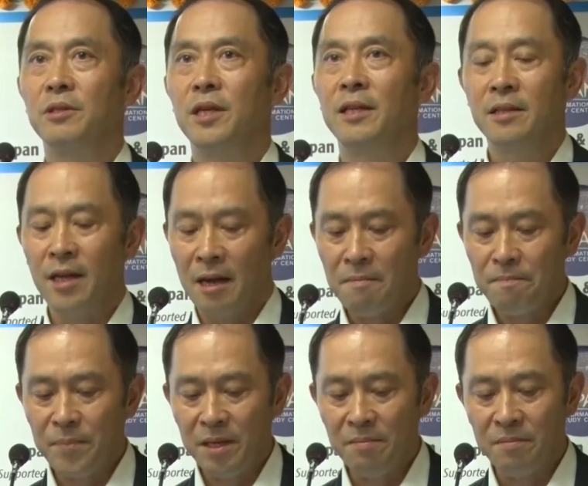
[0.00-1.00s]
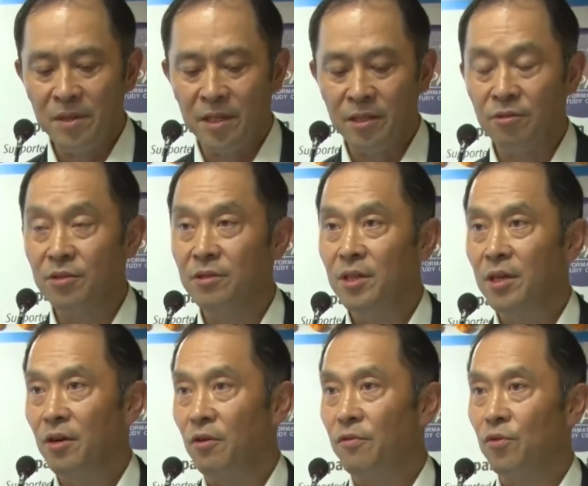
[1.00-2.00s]
And dumping means,
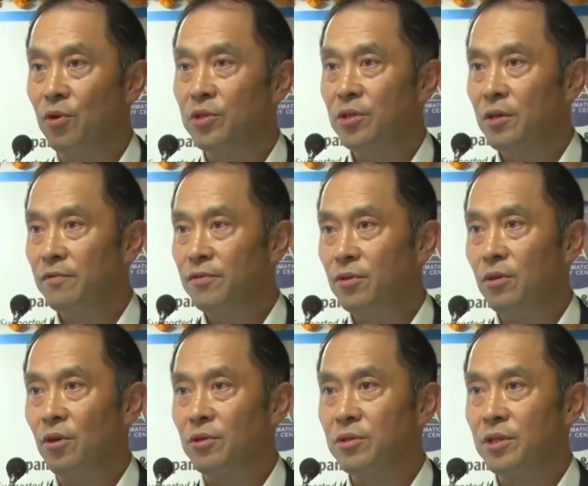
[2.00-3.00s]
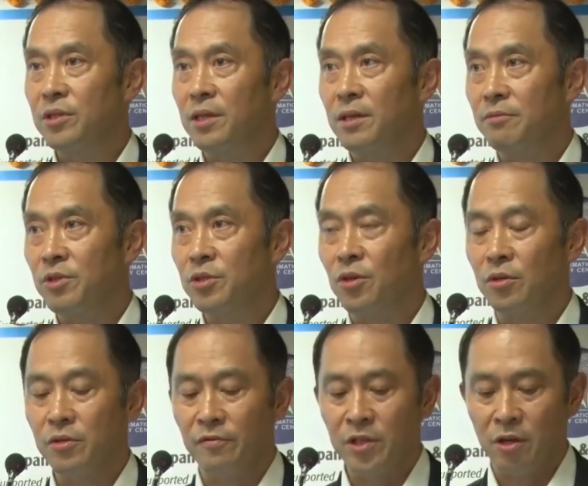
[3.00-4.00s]
of course, food loss is a
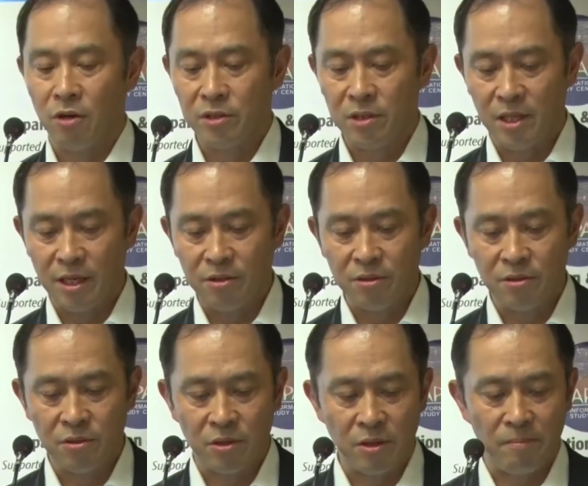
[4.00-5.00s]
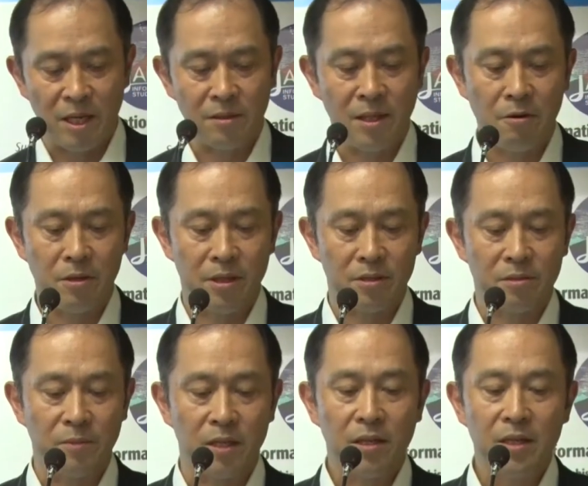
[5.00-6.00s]
result of the oxidations of the bacteria,
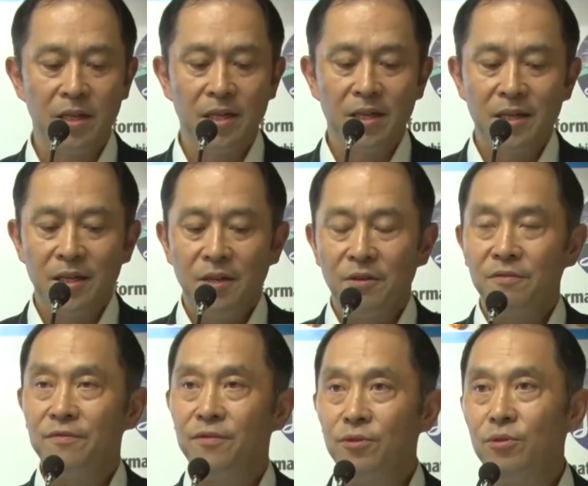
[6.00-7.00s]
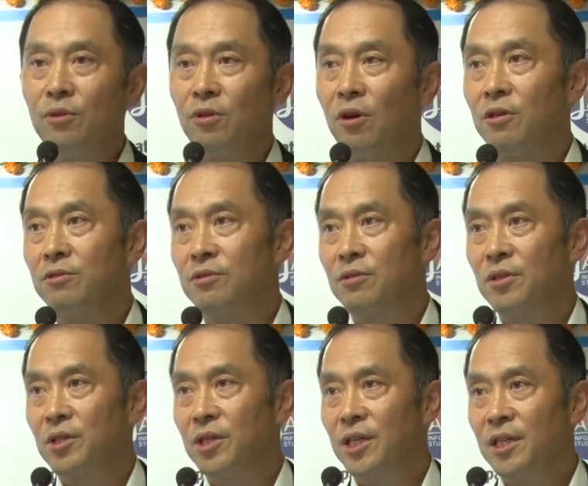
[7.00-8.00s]
but food loss
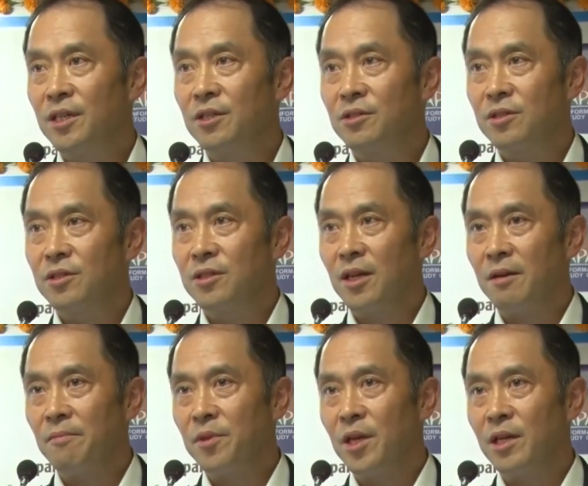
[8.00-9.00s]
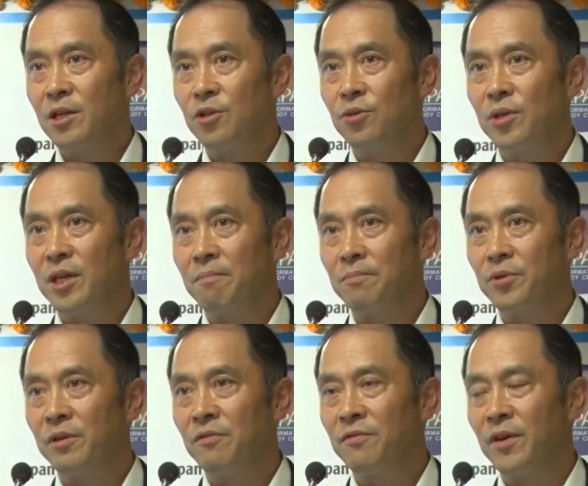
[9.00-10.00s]
is something you can
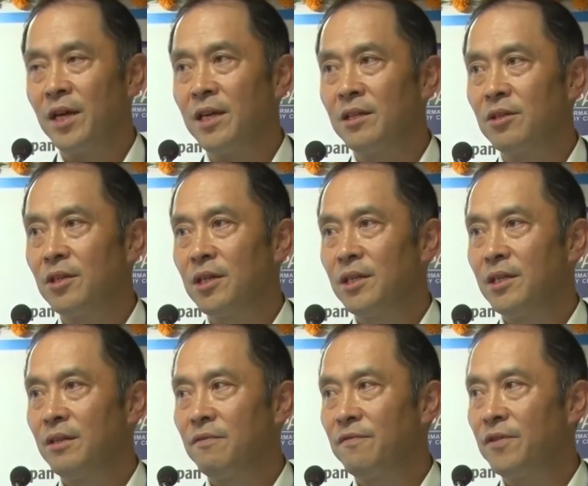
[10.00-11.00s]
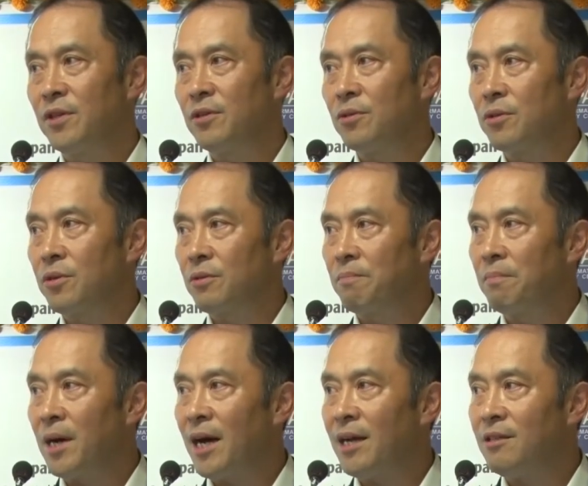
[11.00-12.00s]
prevent if your
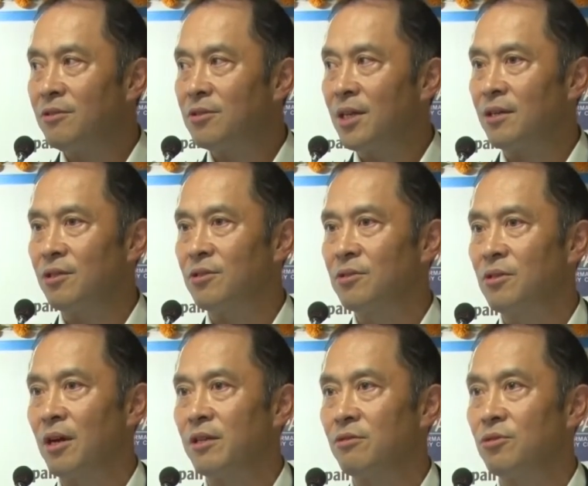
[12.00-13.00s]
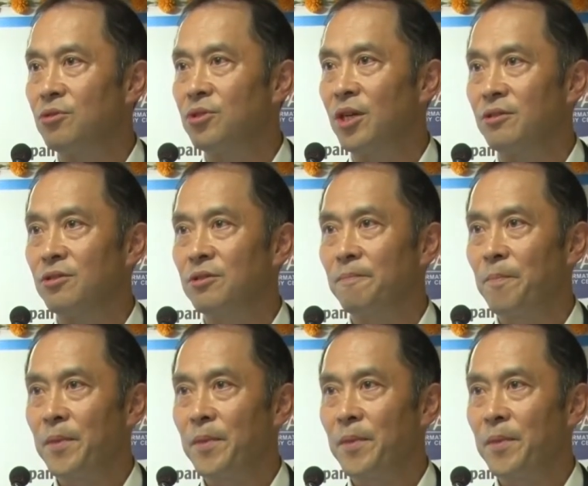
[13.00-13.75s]
mindset is starting to change.